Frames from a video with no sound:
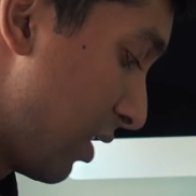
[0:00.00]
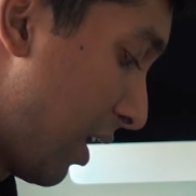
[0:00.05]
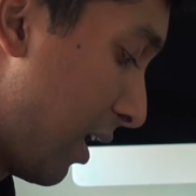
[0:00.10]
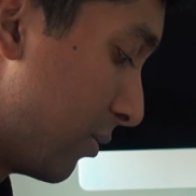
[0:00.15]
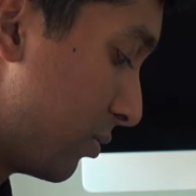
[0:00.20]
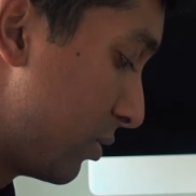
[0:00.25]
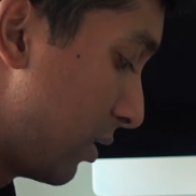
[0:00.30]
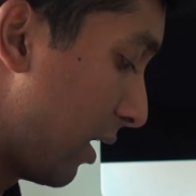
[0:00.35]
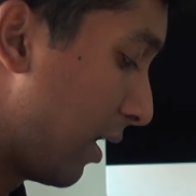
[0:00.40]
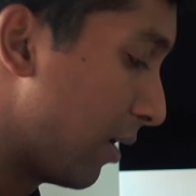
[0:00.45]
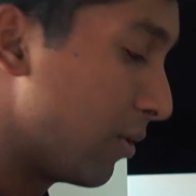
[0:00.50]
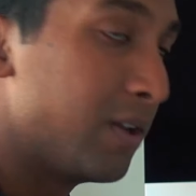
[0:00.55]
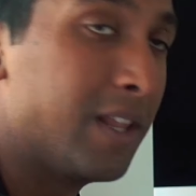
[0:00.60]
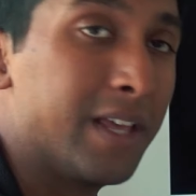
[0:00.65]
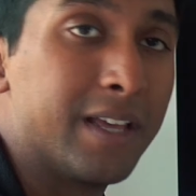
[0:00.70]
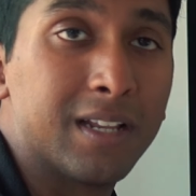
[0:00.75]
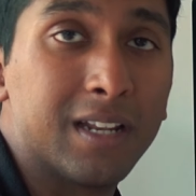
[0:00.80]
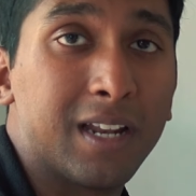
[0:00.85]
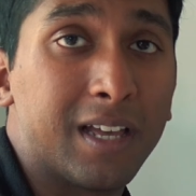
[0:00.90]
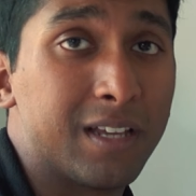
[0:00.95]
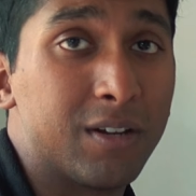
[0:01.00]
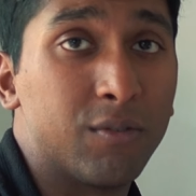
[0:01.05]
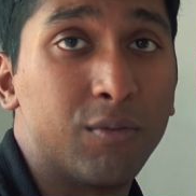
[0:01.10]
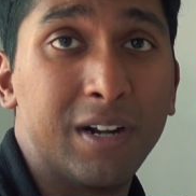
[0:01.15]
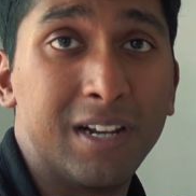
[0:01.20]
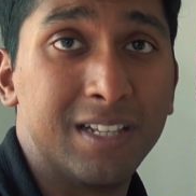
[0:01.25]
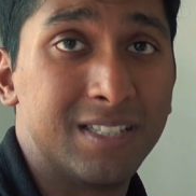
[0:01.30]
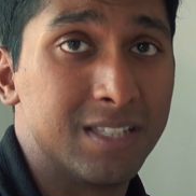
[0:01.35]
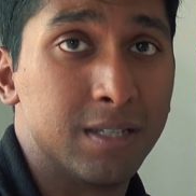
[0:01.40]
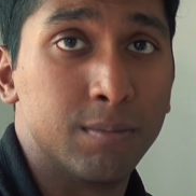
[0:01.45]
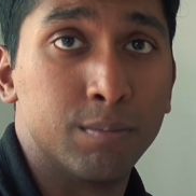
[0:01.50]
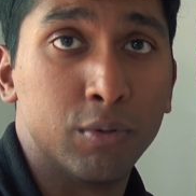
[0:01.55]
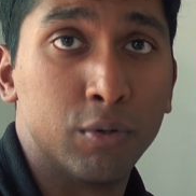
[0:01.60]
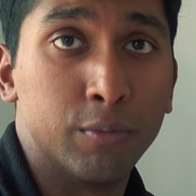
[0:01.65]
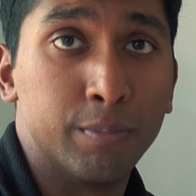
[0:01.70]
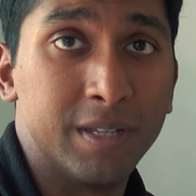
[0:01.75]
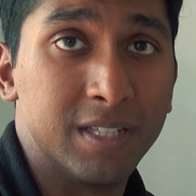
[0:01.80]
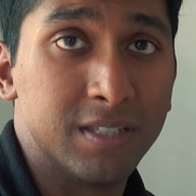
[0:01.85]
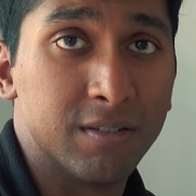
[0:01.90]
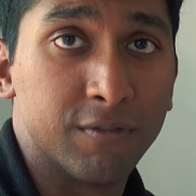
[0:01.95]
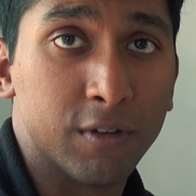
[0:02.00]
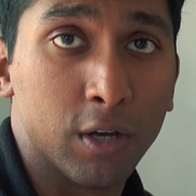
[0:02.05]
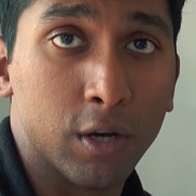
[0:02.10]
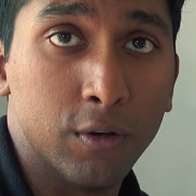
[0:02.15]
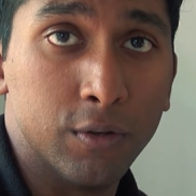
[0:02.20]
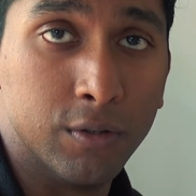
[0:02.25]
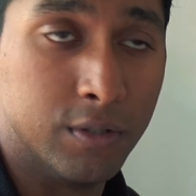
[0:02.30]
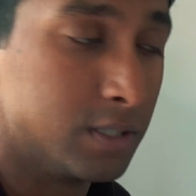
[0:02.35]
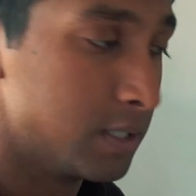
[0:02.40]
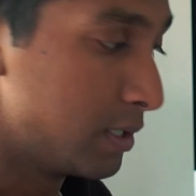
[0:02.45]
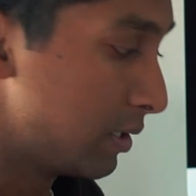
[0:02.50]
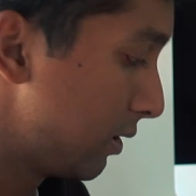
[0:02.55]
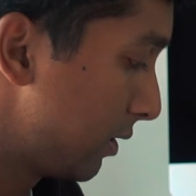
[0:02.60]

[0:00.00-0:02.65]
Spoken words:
I'll link like a really simple piece of code